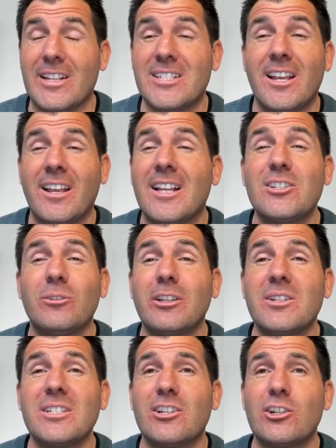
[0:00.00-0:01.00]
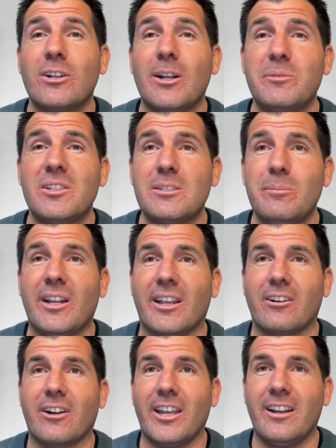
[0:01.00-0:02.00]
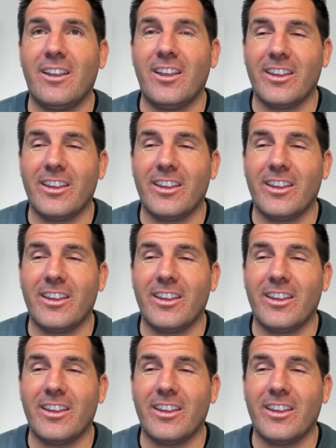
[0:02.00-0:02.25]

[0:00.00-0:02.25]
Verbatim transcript: That's that's the only reason I showed up to this meeting, right?